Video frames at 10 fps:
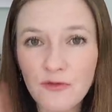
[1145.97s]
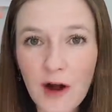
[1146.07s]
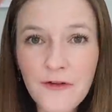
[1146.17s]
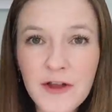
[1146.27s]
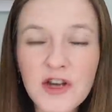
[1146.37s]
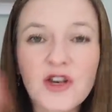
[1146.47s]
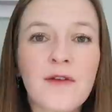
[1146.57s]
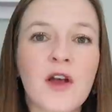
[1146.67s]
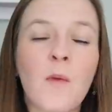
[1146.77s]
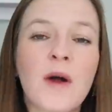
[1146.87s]
roughly
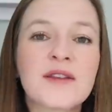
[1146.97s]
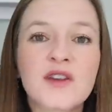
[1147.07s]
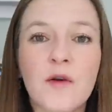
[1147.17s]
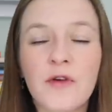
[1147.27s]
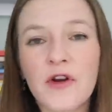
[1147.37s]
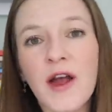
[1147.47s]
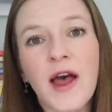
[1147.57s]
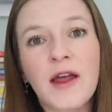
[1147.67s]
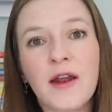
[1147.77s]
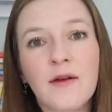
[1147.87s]
shoving a onesie over their
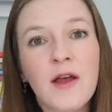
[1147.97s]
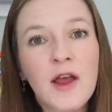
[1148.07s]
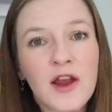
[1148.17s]
head and,